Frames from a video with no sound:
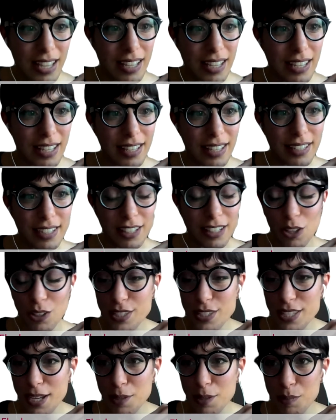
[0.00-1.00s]
And
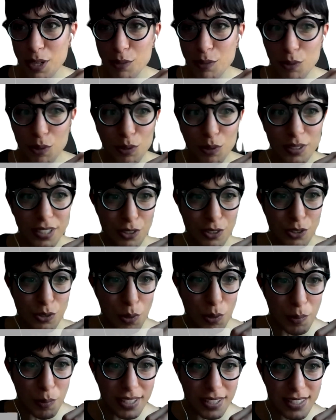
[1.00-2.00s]
alongside my role at
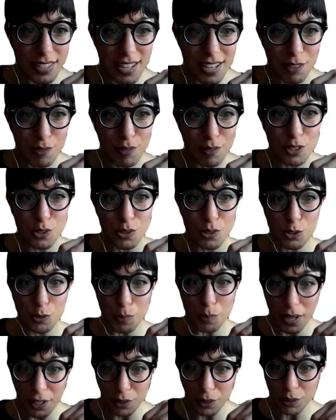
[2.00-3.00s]
Enteromics, I
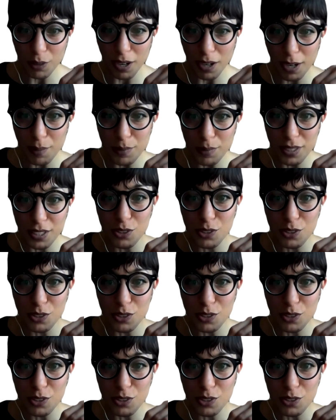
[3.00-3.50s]
research biocrime,